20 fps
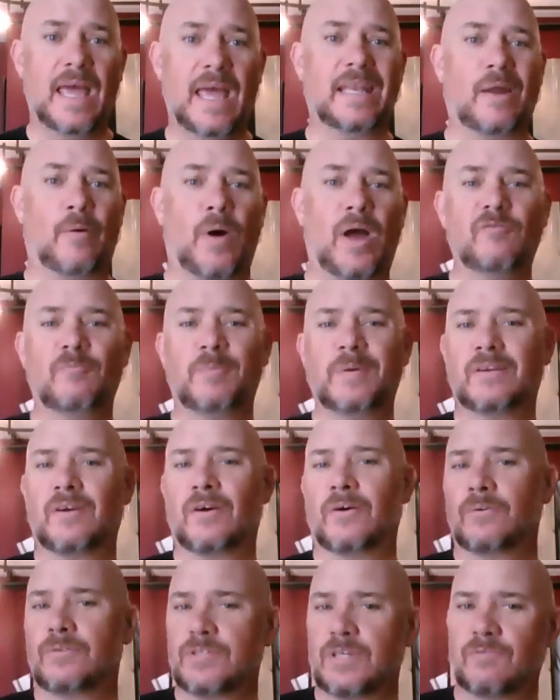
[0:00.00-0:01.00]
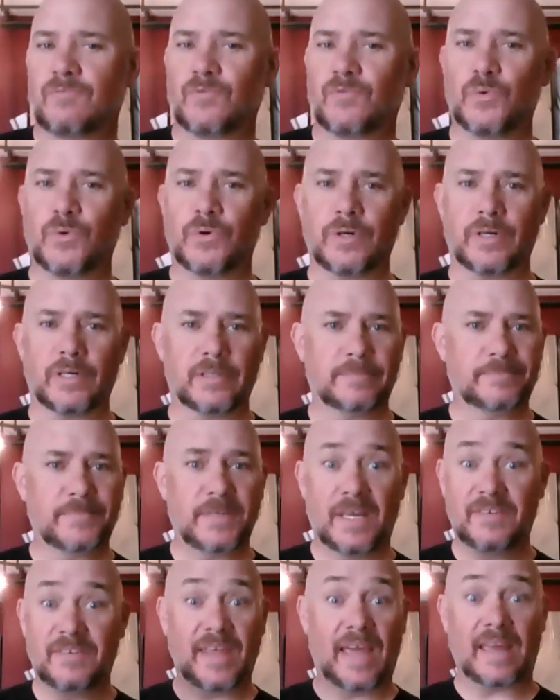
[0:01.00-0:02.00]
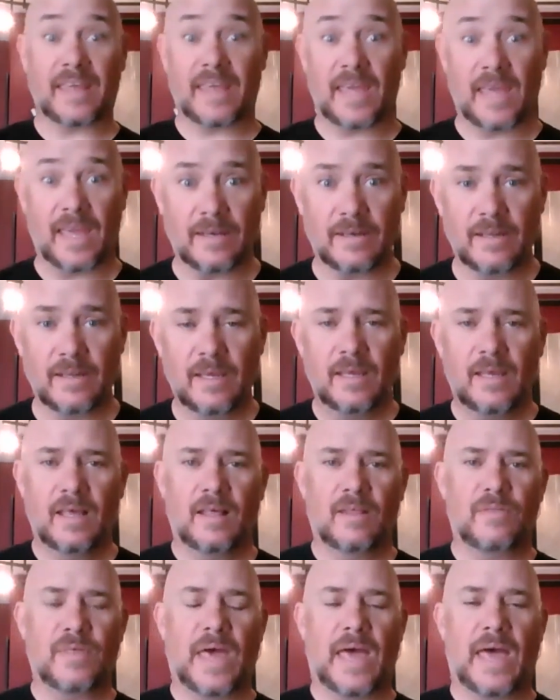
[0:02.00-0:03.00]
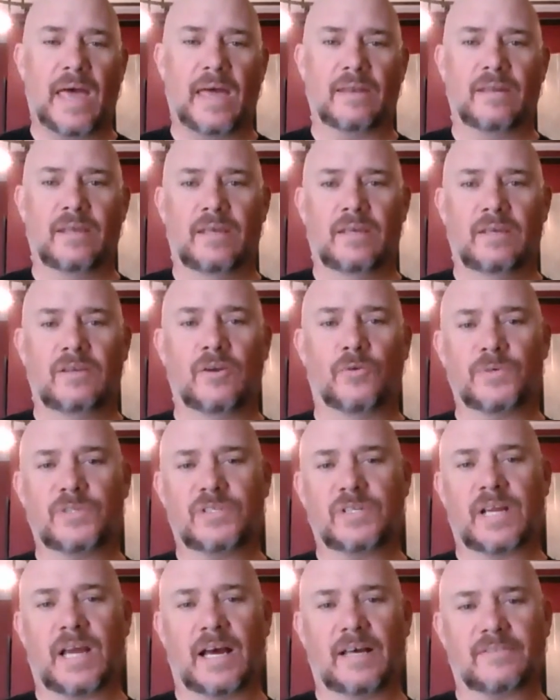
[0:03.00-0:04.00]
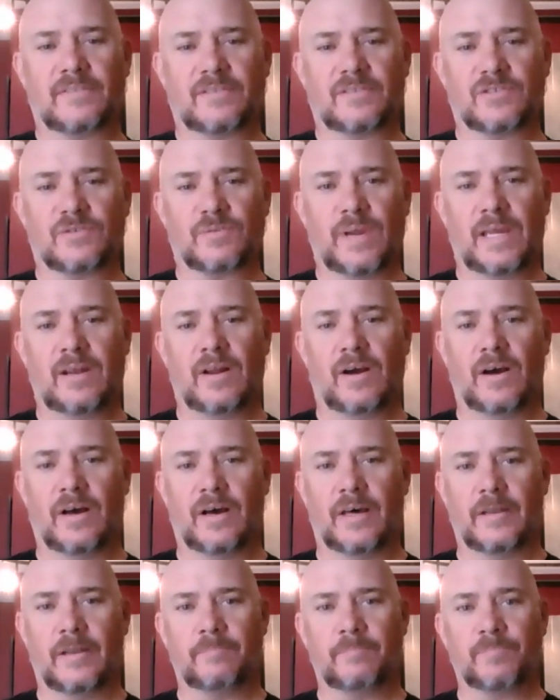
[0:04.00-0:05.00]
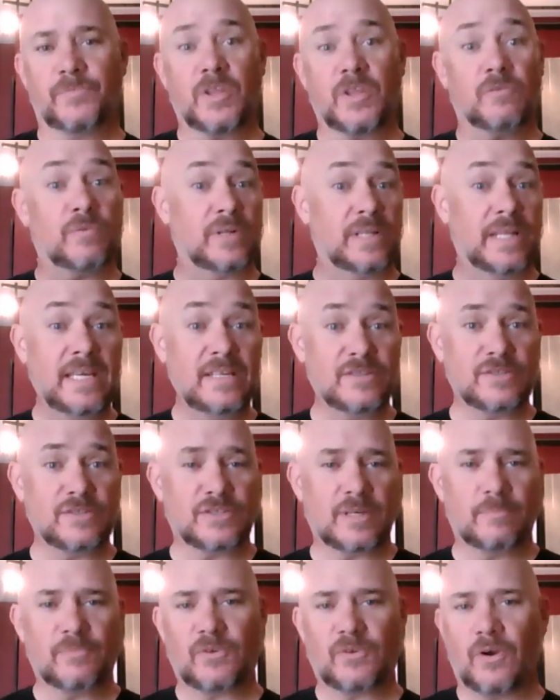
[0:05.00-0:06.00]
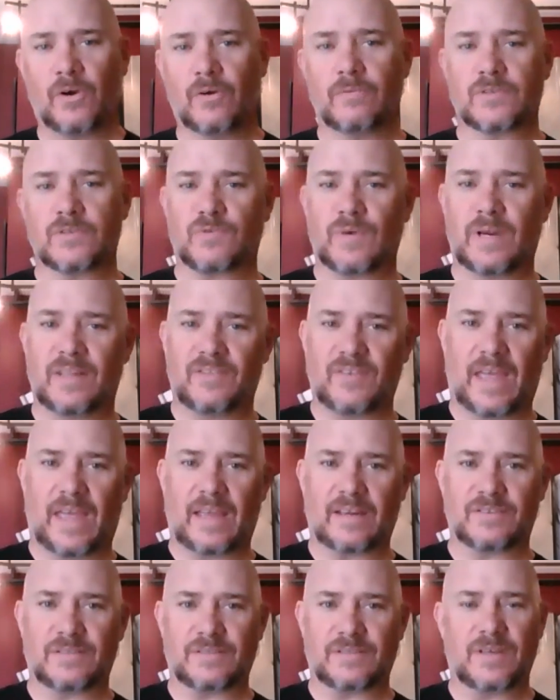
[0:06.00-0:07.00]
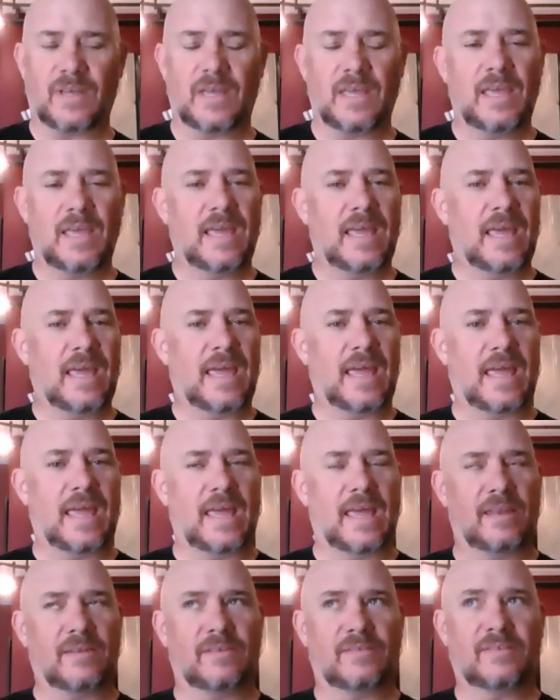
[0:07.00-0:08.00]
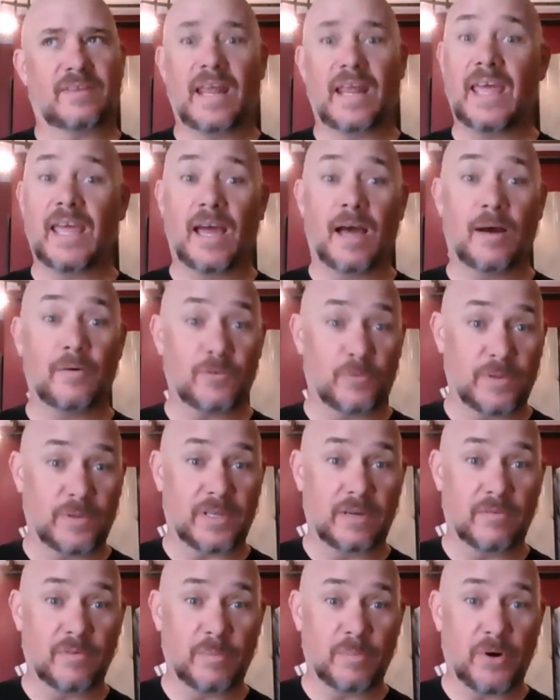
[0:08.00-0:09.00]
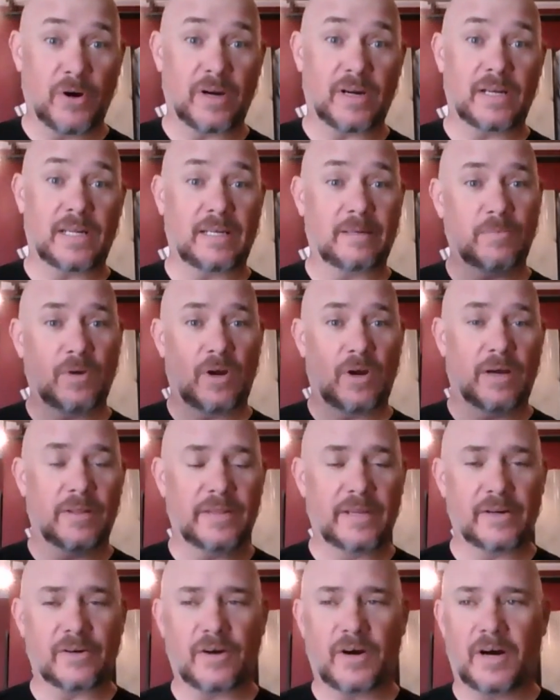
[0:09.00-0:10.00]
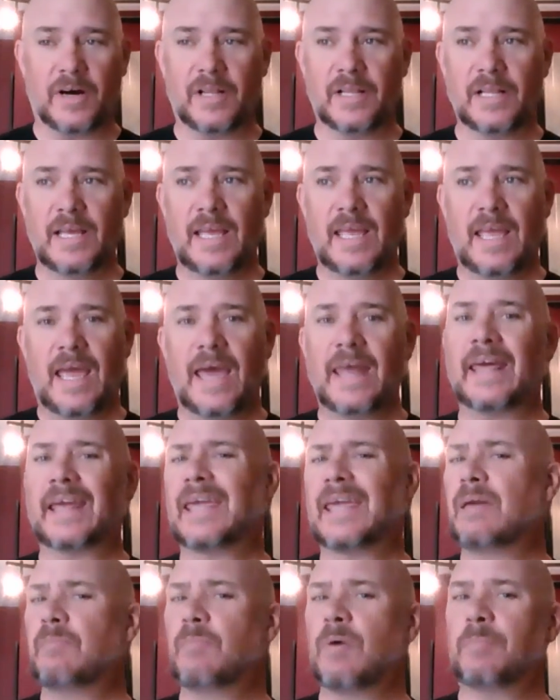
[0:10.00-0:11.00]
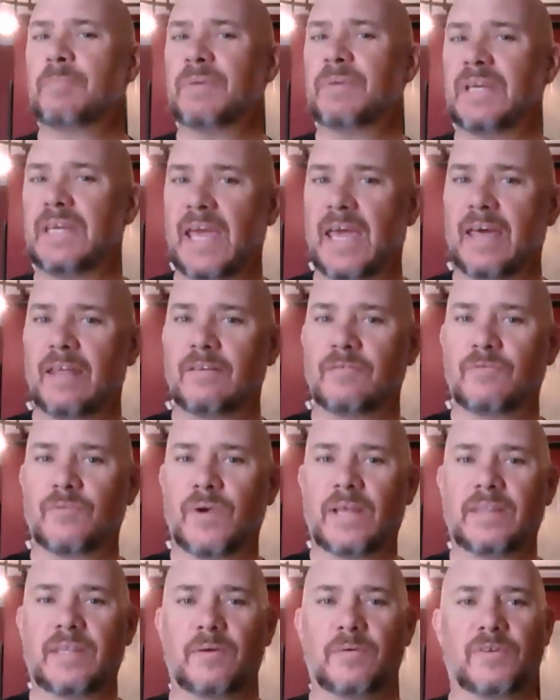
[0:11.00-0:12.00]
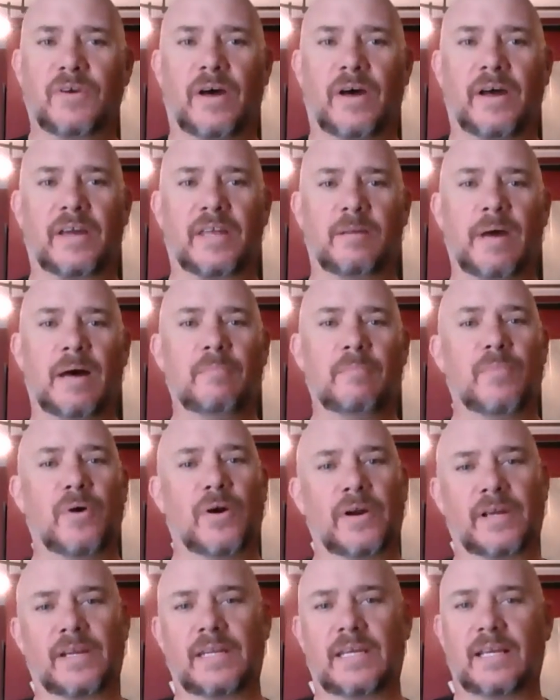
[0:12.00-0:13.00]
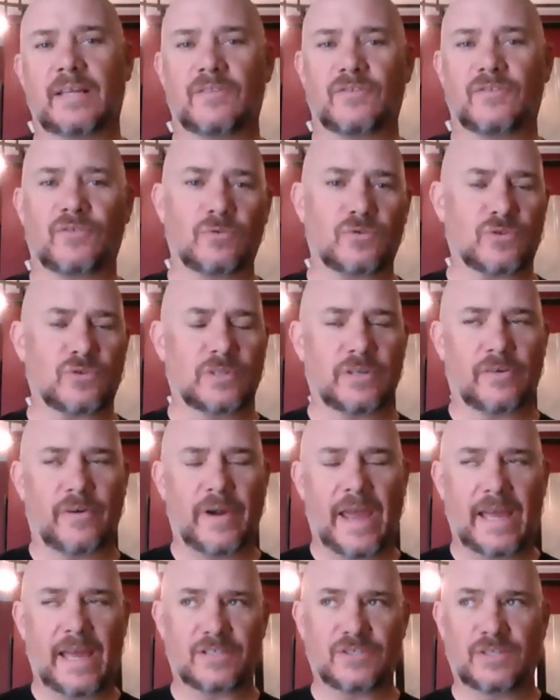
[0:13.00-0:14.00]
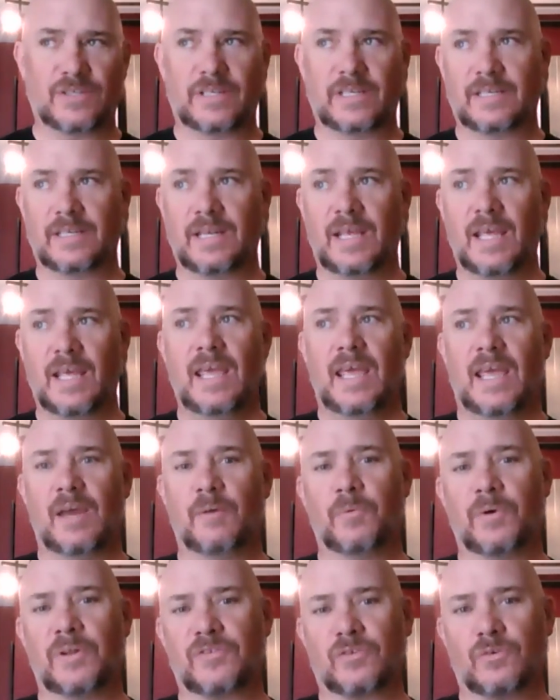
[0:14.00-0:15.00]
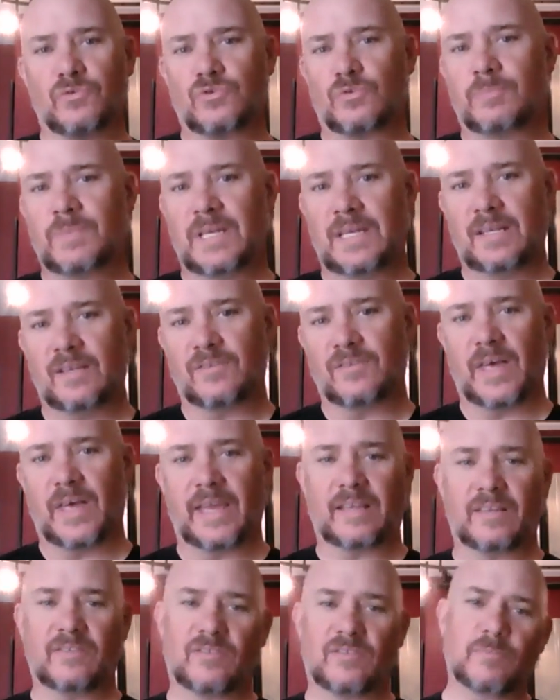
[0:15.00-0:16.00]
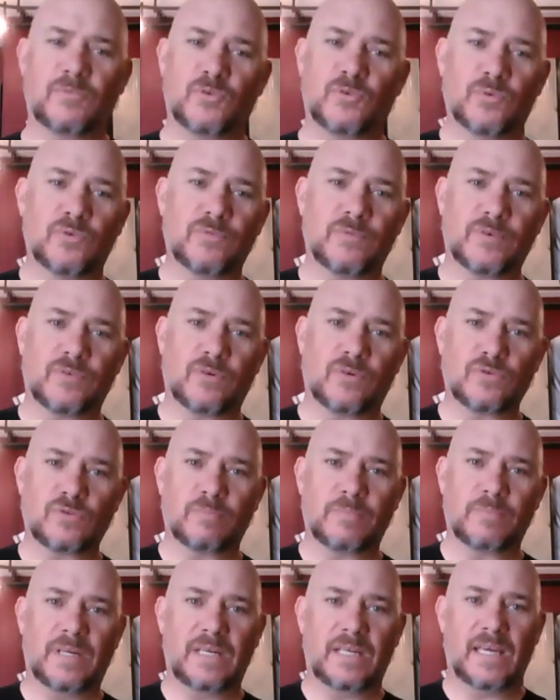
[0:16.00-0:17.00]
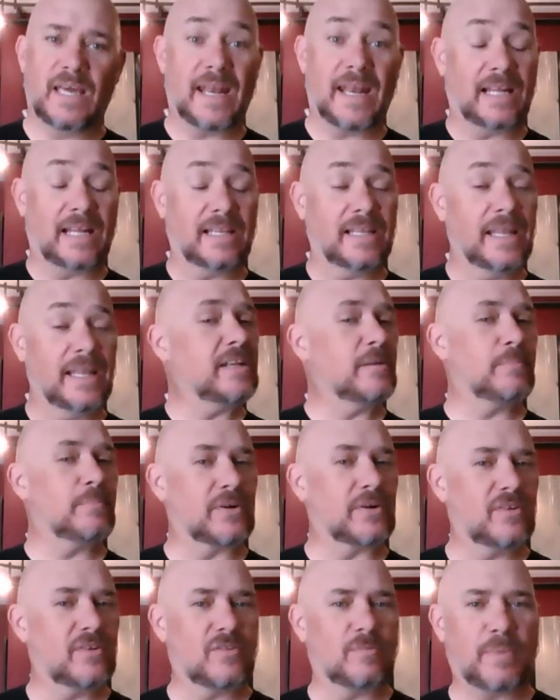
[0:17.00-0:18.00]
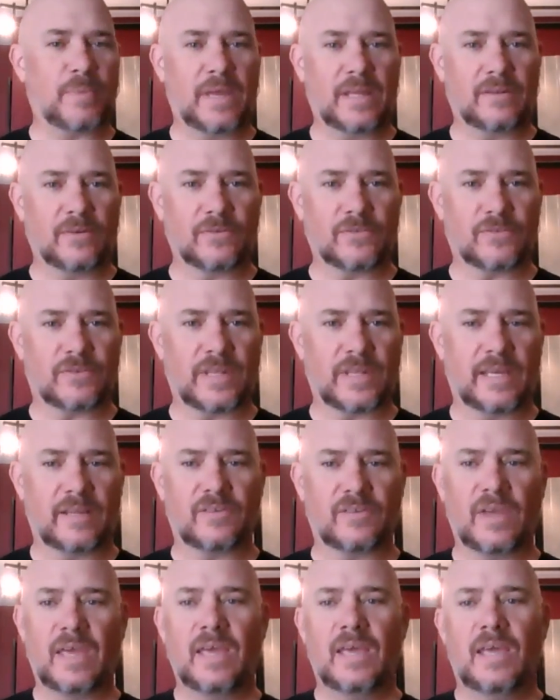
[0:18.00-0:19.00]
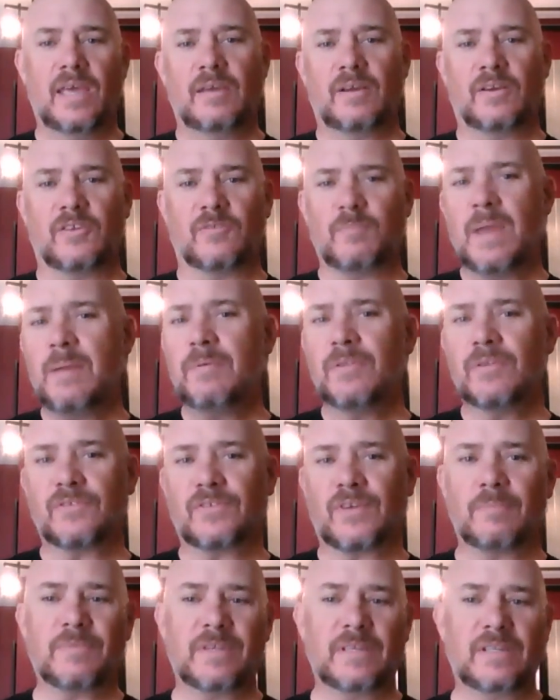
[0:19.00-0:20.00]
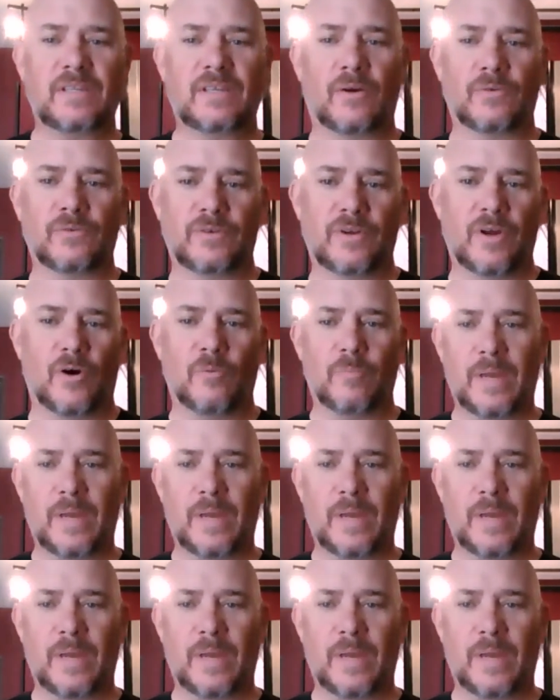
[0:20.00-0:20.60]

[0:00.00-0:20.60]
Now I've been coaching for a decade that, we should concentrate on relationships over transactions. And today I was with Giver Marketing on their call, and that came up again, right? They were talking about marketing and social interaction and what social media is like and some tools for social media. And I like to participate in those things because maybe there's something you don't know.